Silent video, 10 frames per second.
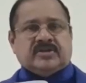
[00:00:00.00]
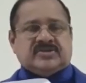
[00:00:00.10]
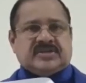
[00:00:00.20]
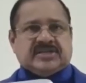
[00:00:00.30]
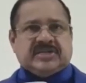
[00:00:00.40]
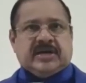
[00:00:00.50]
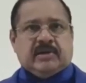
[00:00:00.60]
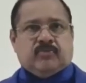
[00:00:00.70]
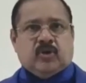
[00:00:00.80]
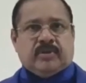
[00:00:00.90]
structural
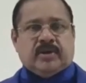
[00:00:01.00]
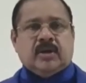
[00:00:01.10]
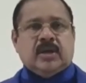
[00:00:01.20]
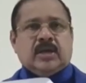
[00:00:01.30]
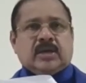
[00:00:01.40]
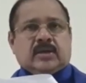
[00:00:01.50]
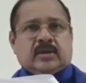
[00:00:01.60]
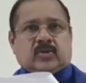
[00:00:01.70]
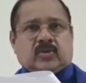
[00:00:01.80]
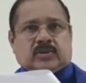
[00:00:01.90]
unemployment,
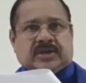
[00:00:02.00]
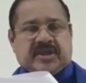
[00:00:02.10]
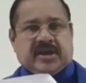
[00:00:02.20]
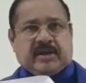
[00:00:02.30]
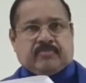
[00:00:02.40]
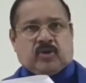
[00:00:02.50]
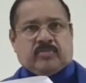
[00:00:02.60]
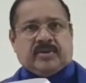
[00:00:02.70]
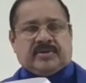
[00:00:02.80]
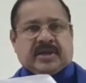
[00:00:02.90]
regional
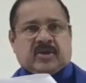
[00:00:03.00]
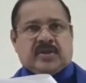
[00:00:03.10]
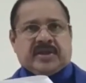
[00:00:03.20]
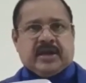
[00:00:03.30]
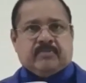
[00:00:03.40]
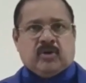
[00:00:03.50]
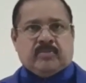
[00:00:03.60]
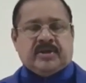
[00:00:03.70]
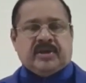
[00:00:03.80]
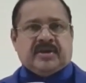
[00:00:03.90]
unemployment, technology
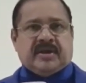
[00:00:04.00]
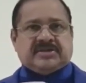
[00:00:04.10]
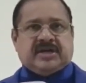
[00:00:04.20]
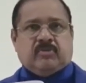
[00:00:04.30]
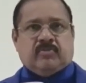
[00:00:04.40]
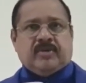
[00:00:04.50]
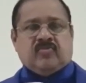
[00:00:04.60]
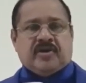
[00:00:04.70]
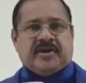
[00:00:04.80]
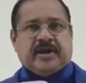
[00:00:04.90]
unemployment, international unemployment,
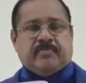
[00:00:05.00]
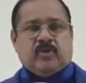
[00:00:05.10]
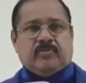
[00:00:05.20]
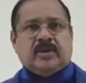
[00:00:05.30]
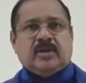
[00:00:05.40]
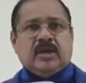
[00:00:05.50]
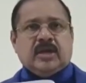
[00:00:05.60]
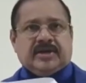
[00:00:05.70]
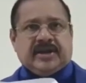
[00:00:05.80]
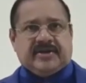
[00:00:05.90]
voluntary unemployment,
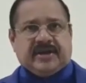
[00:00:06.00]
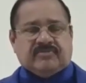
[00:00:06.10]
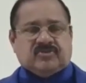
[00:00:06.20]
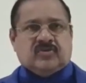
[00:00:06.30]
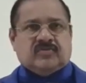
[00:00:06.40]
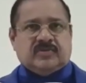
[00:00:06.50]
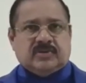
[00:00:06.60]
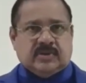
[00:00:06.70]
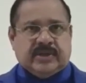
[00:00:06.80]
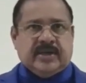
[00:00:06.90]
10 types of
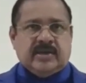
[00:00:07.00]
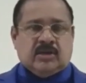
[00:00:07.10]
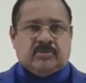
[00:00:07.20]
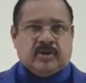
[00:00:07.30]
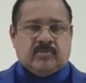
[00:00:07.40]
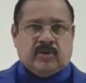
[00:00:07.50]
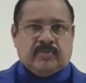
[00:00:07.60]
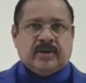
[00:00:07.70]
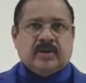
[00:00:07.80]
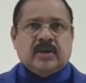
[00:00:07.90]
equilibrium
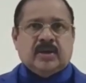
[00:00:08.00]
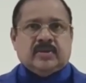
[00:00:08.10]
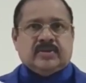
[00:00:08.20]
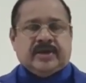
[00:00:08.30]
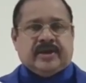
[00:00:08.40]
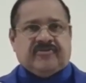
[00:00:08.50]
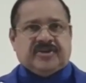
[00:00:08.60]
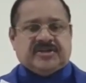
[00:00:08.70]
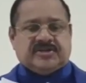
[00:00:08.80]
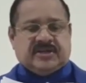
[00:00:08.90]
unemployment, their
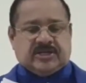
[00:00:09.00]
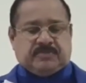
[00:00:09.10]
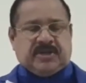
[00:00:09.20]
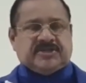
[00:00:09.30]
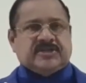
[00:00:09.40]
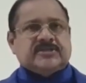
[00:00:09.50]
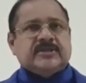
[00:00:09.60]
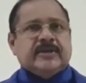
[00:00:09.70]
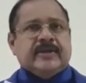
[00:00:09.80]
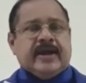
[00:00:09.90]
definitions and
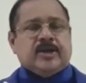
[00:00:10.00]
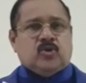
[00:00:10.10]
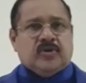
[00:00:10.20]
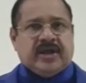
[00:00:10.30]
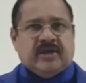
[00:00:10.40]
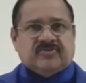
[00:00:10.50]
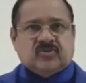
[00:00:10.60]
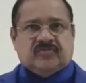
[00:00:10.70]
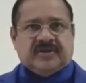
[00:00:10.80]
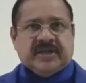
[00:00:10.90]
explanations, and 2 types
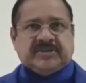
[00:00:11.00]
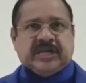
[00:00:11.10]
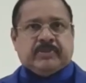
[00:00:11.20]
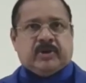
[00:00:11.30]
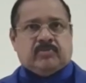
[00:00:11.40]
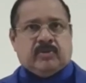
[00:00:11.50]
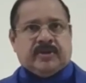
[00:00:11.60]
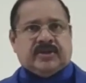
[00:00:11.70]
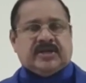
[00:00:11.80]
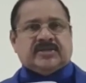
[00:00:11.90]
of disequilibrium
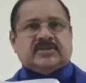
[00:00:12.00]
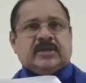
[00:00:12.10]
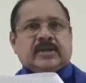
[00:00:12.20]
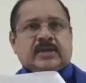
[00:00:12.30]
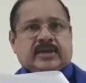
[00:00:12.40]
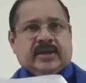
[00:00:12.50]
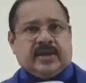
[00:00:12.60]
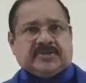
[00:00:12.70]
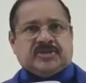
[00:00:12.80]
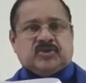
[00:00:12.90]
unemployment, that is
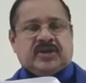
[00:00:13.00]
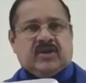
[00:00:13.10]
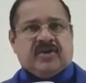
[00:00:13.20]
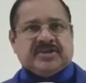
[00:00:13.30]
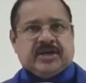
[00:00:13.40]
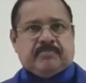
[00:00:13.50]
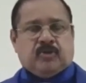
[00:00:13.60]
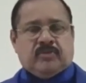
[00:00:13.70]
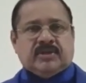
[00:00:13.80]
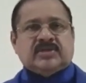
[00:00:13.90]
excessive real wage
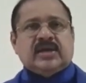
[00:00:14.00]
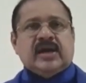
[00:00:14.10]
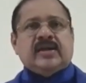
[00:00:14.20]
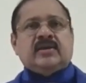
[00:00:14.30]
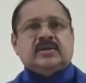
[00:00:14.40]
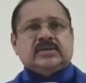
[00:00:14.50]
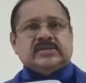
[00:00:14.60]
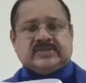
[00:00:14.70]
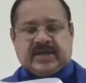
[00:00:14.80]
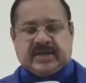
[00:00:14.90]
unemployment and
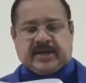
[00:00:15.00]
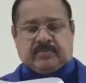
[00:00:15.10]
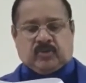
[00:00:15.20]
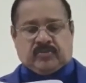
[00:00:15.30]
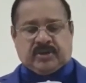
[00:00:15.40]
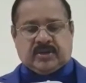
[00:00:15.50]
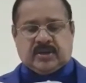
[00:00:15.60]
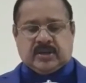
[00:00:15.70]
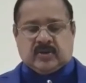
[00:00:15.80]
cyclic unemployment,